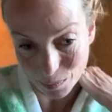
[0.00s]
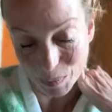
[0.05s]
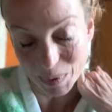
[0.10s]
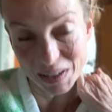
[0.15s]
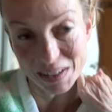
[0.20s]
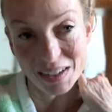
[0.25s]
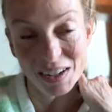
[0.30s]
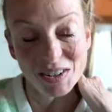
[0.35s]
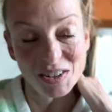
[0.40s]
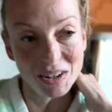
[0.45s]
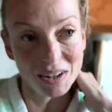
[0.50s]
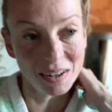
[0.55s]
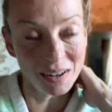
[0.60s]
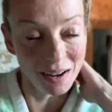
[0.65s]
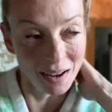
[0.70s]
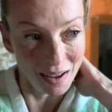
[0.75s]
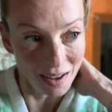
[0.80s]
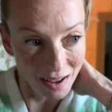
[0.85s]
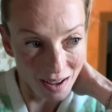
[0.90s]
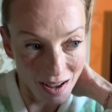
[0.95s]

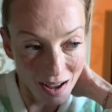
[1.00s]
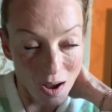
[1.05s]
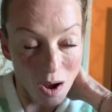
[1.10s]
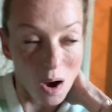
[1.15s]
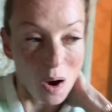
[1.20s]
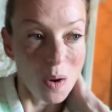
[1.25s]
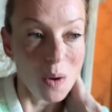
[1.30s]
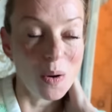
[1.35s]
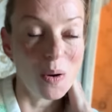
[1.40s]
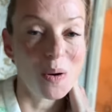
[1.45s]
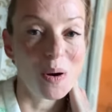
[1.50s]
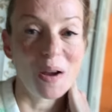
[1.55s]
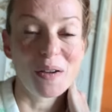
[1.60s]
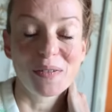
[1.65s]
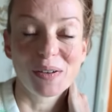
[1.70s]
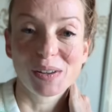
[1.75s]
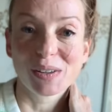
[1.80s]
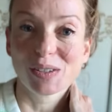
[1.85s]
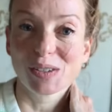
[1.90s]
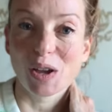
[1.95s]
position
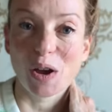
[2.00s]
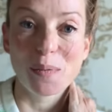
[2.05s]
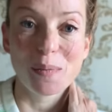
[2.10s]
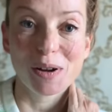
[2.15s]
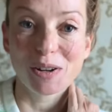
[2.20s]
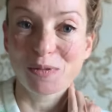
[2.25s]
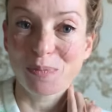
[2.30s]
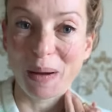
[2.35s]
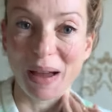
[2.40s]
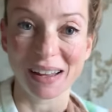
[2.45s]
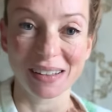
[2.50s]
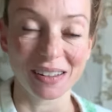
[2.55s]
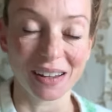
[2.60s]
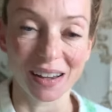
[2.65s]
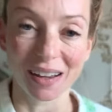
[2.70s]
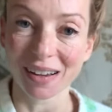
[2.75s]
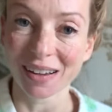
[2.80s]
feel so much better.